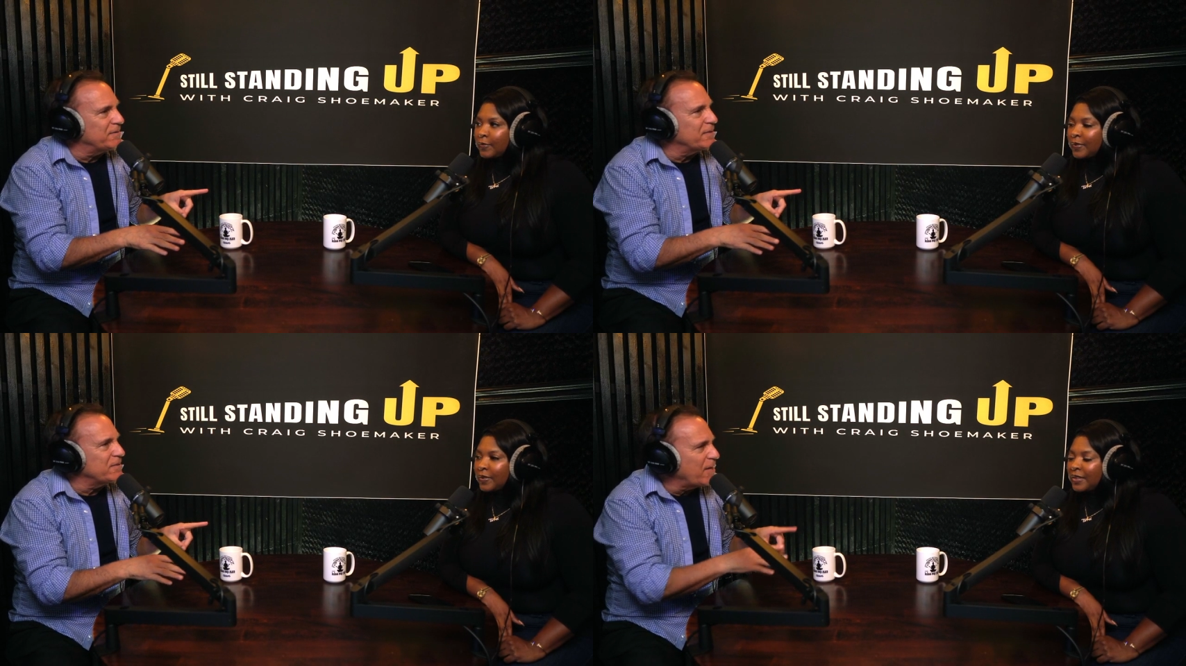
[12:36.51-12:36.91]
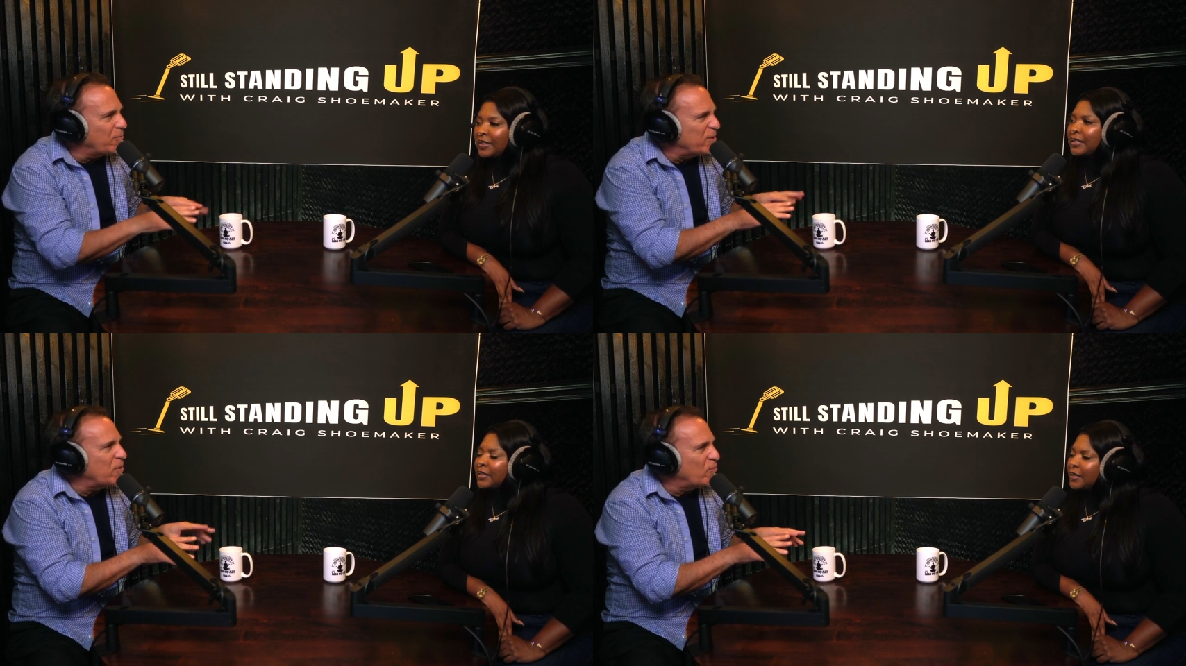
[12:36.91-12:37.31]
Speaker 1: It's uh,
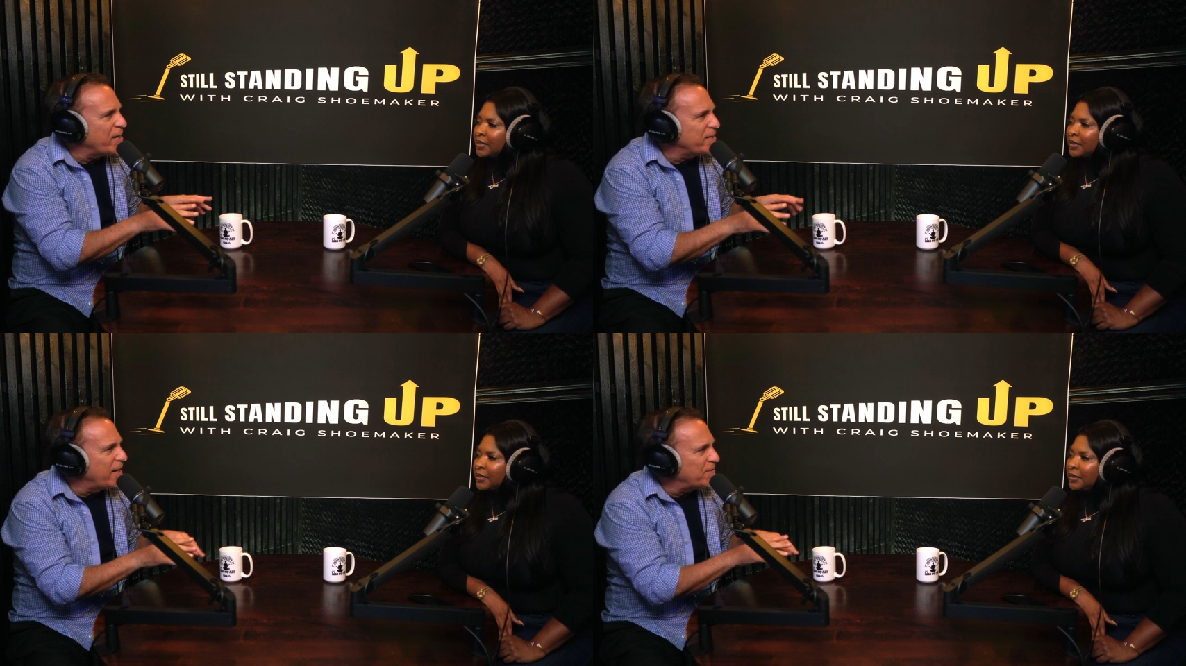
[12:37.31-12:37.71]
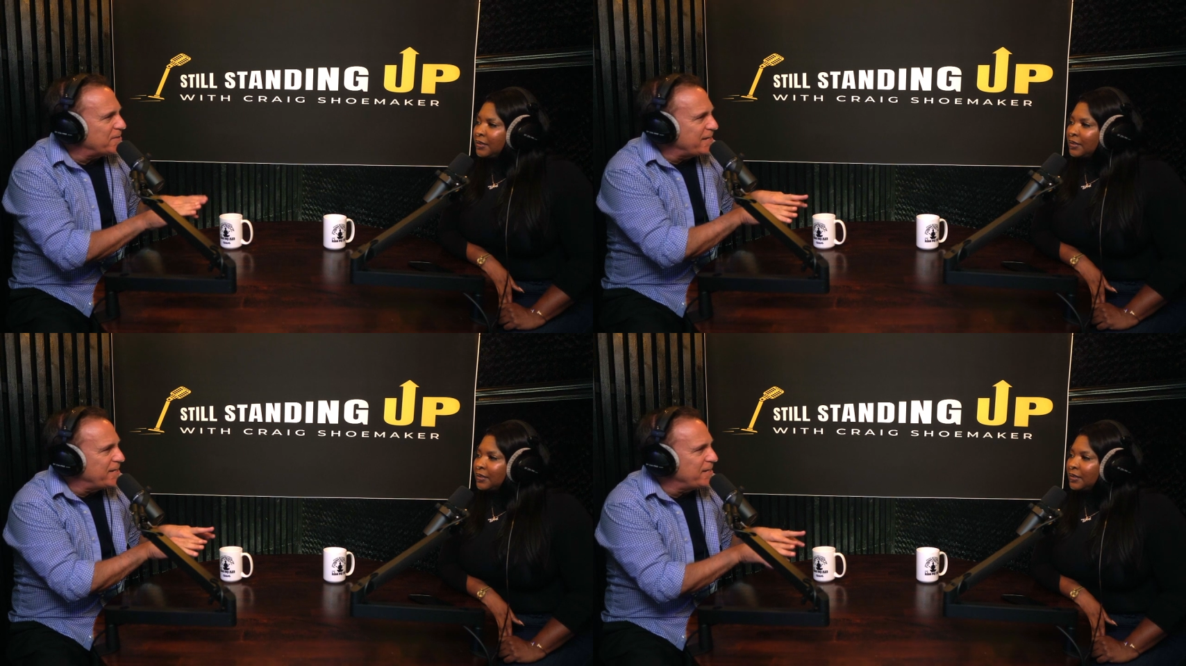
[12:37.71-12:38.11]
when you write, you have to
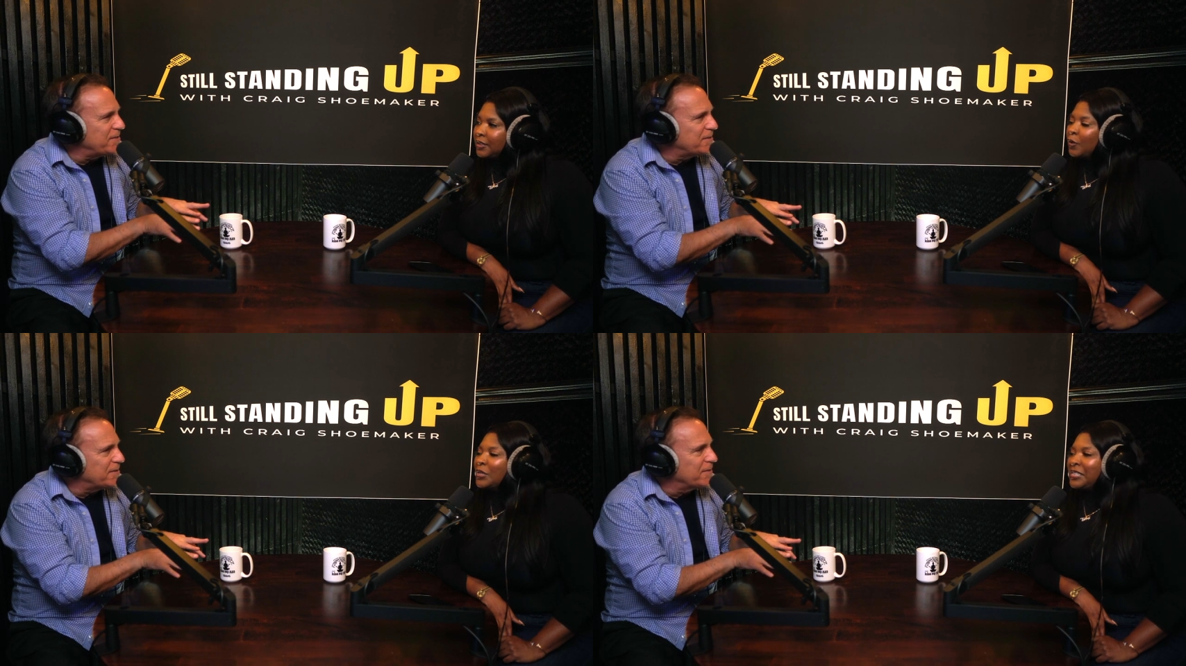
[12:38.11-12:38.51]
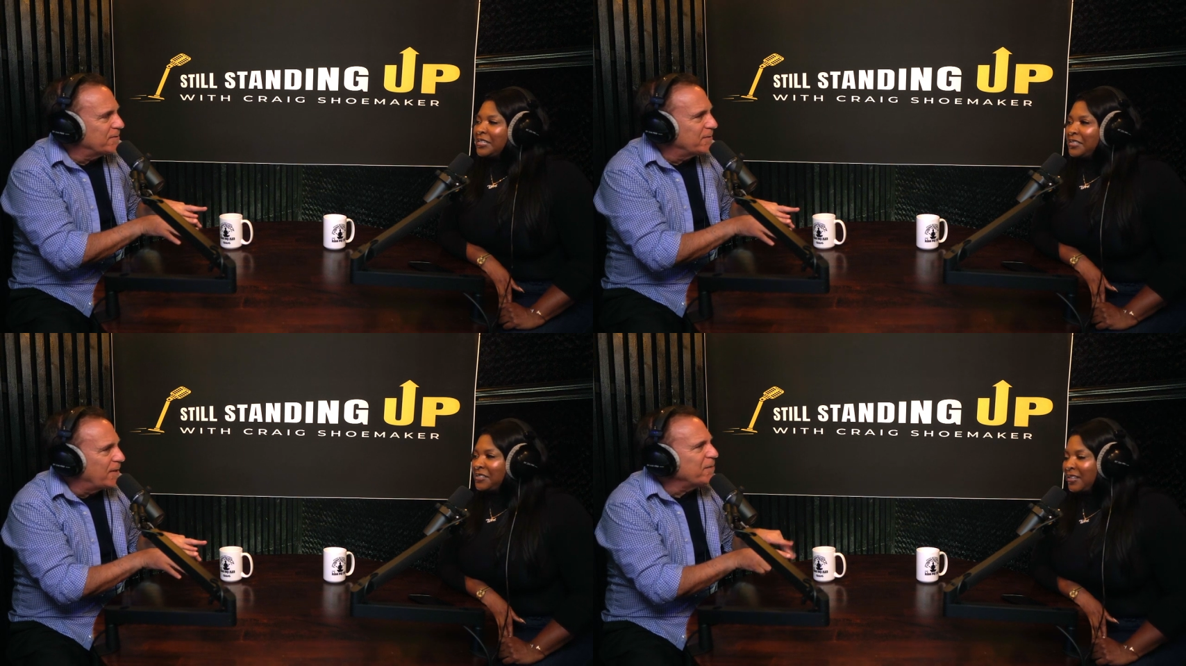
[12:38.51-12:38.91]
tease. Oh, a
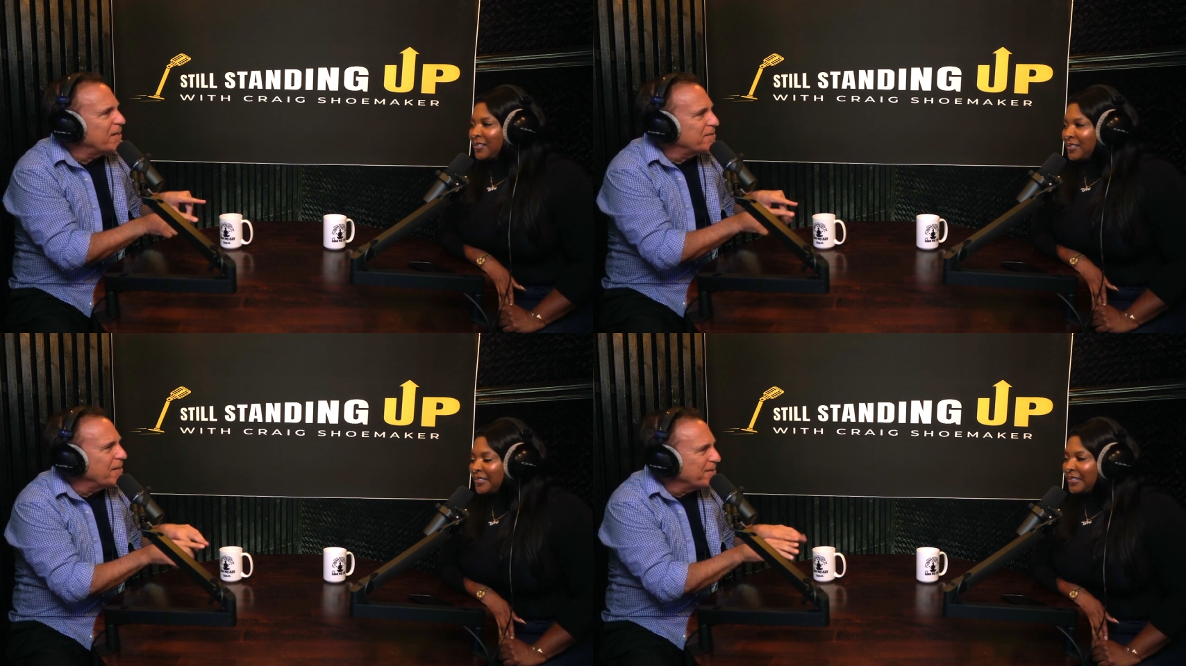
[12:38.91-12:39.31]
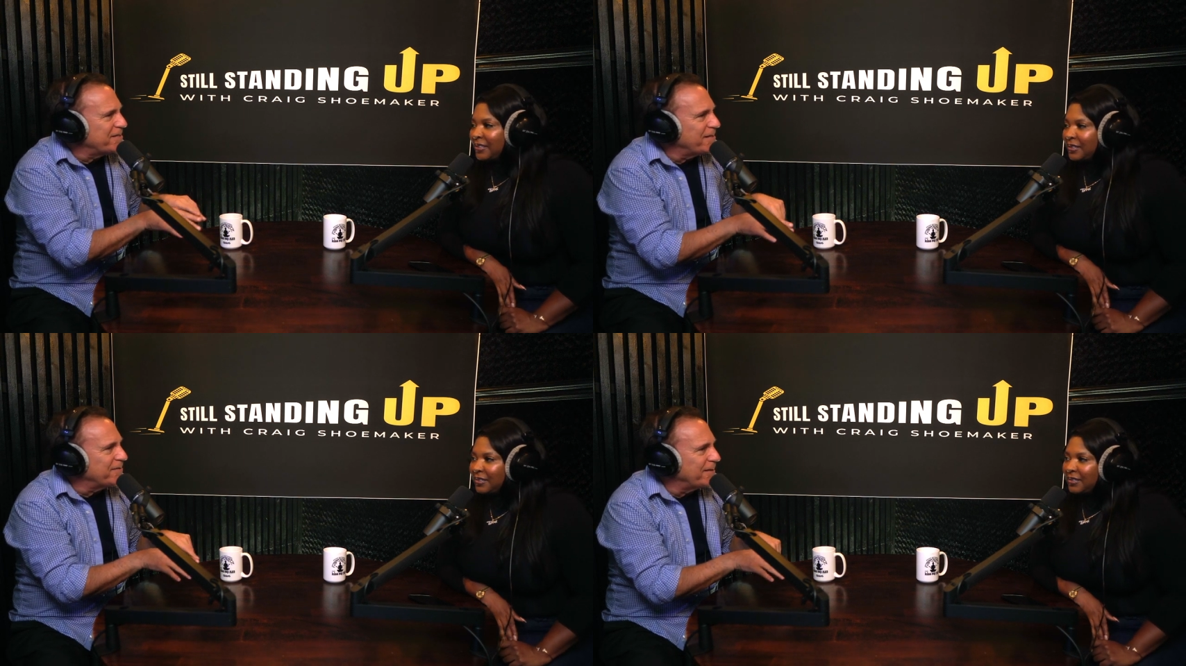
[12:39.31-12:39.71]
tease. I'm yes. Gonna, I'll get a
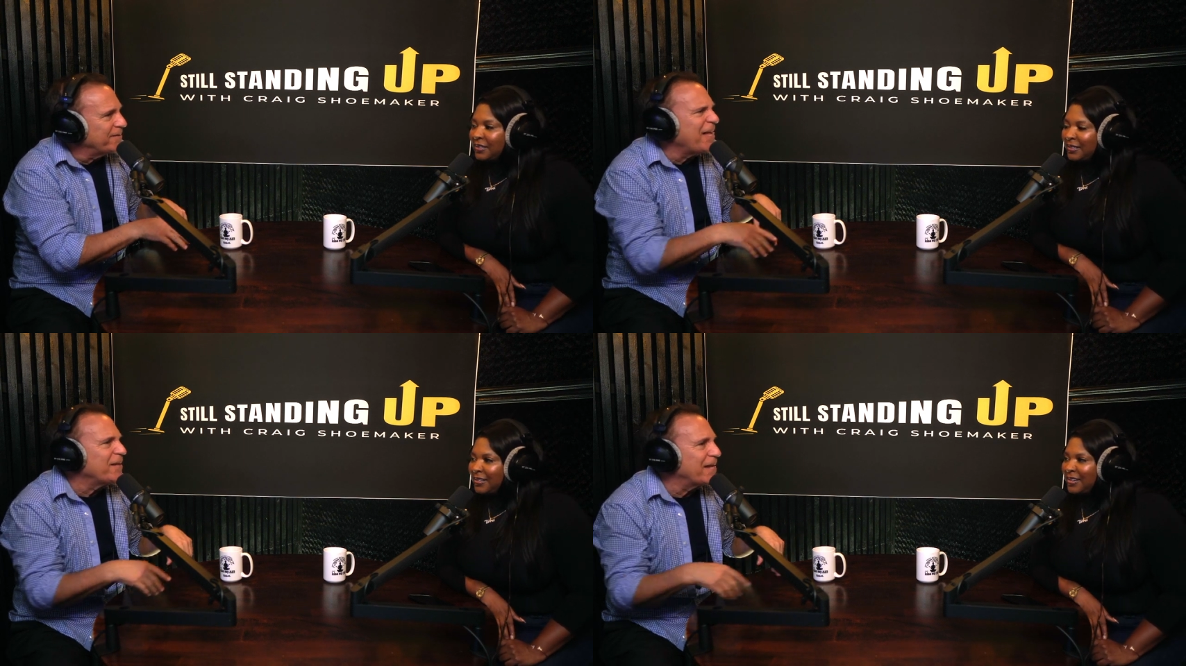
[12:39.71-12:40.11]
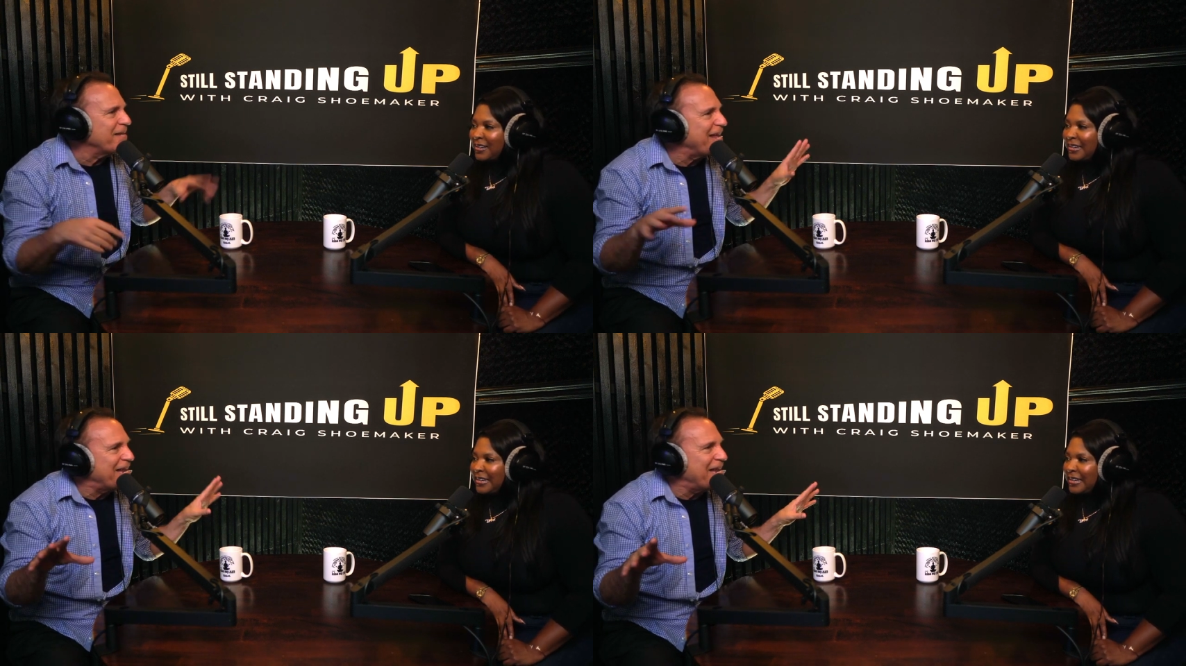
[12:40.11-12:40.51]
tease. No, not like
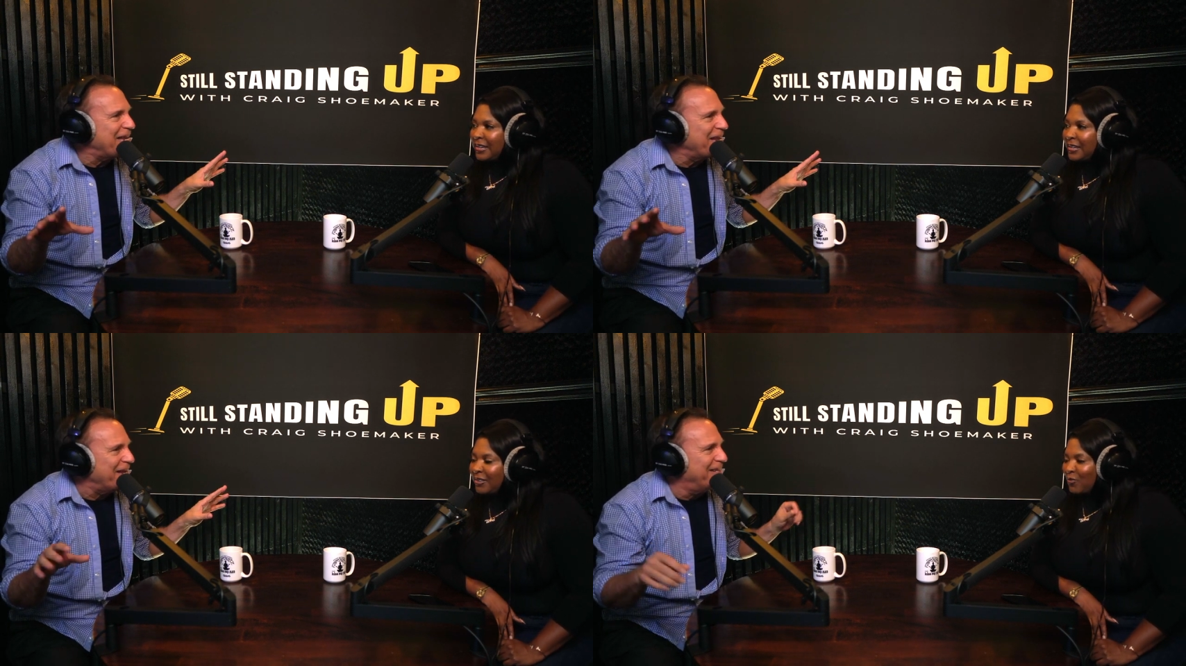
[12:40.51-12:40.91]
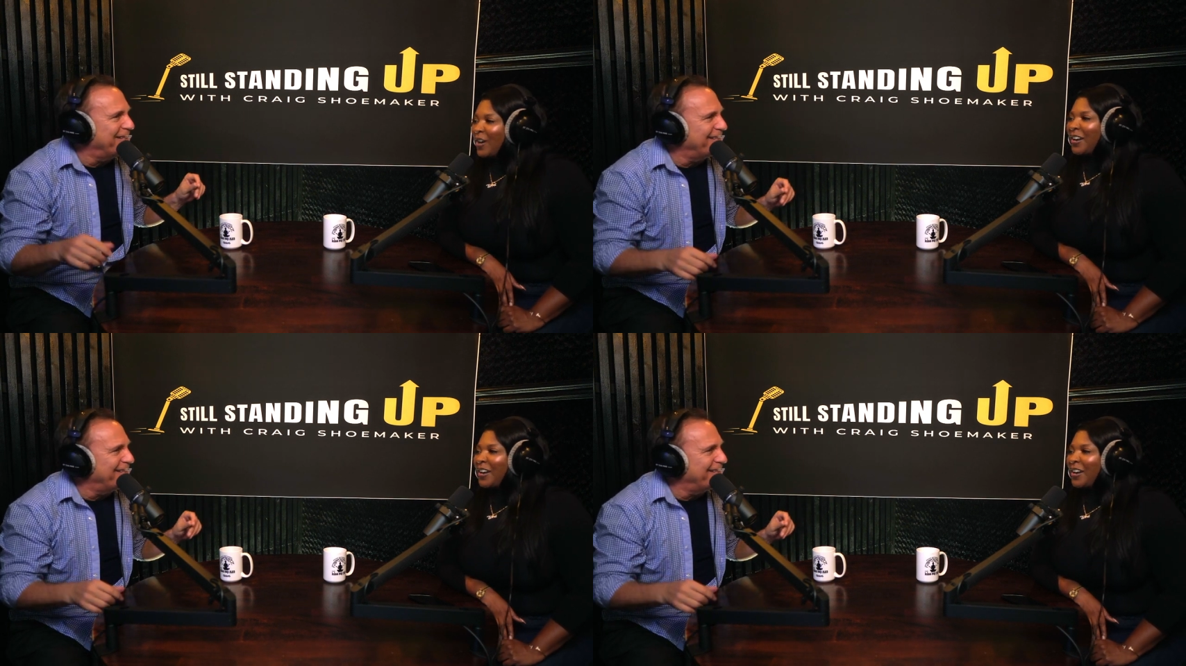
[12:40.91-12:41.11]
nan nan nan. Right,